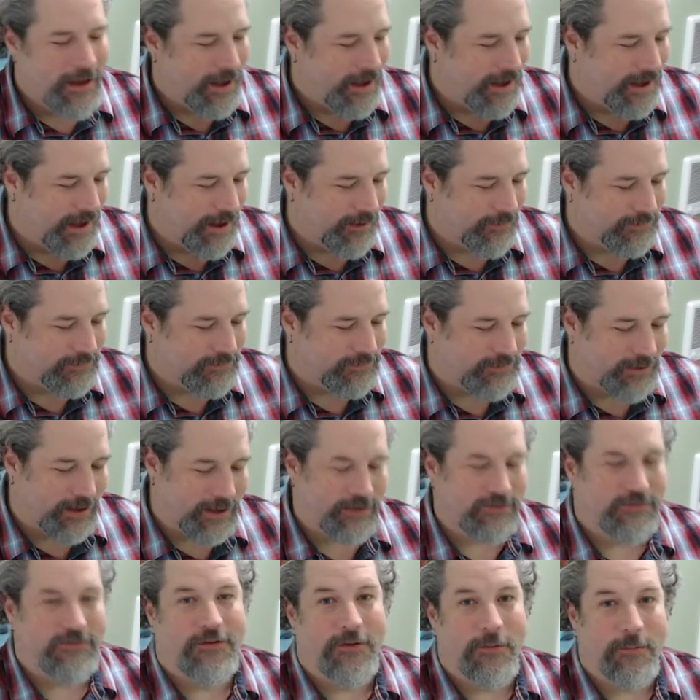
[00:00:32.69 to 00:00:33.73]
And I was
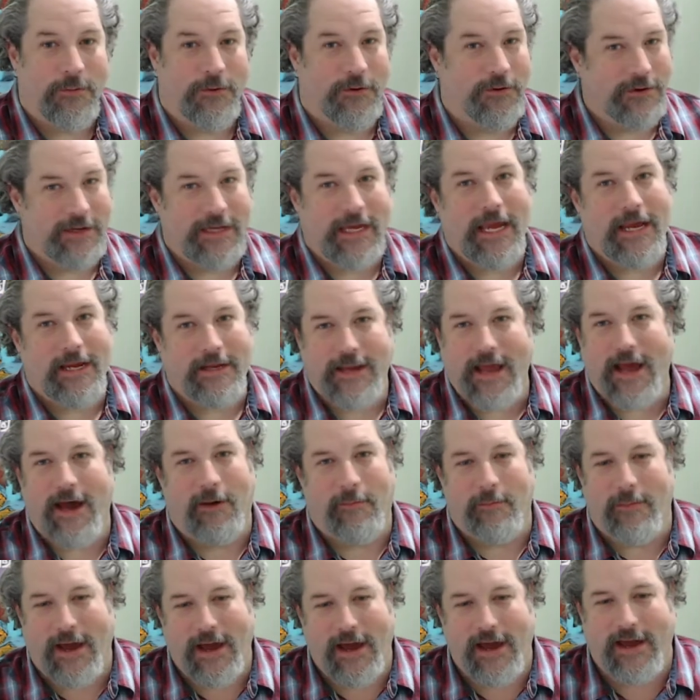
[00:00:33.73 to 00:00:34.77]
like super geeked
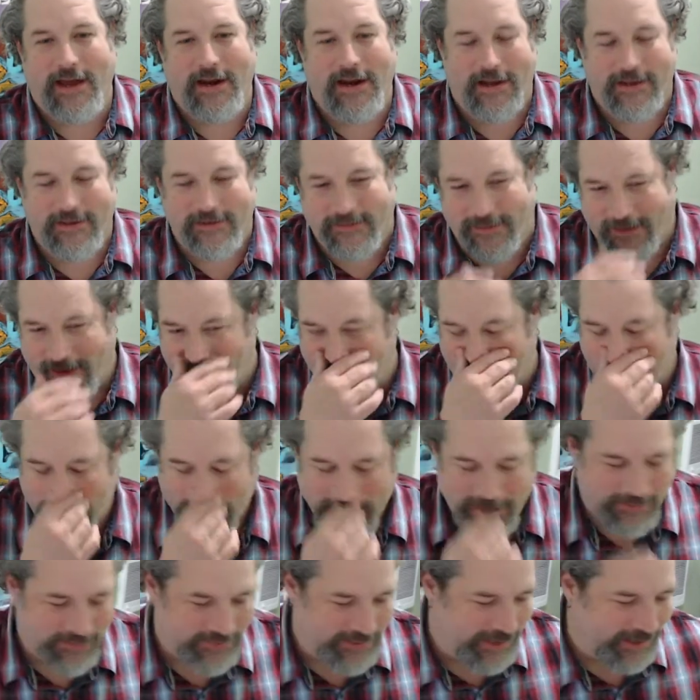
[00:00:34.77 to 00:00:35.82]
out by it. I was like,
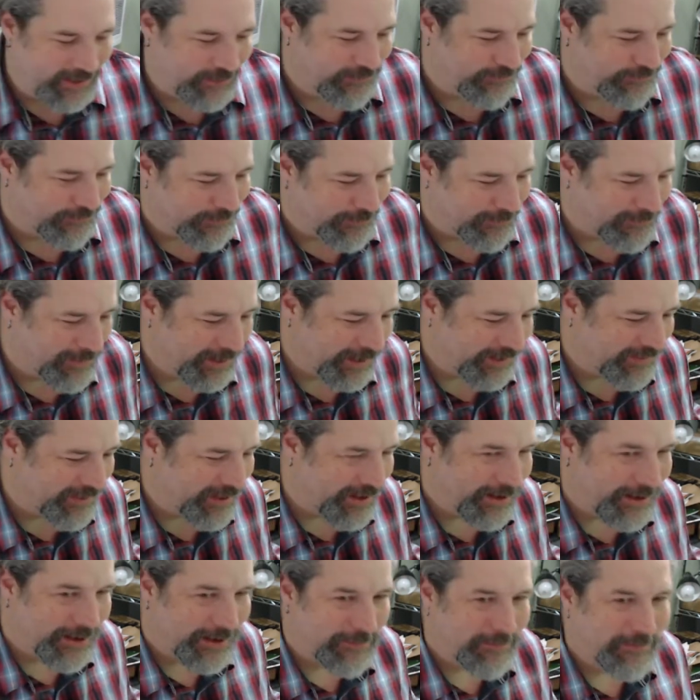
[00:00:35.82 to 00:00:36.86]
man, thanks for picking
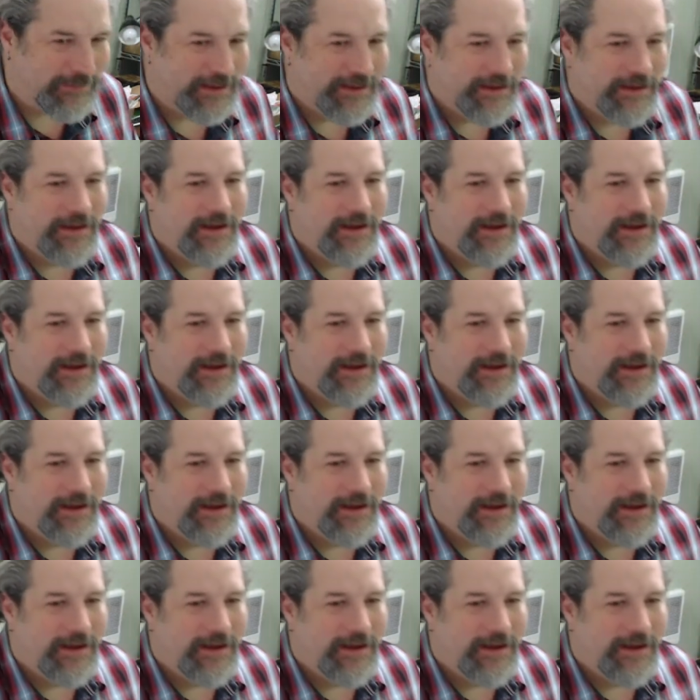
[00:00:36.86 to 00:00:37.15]
that up.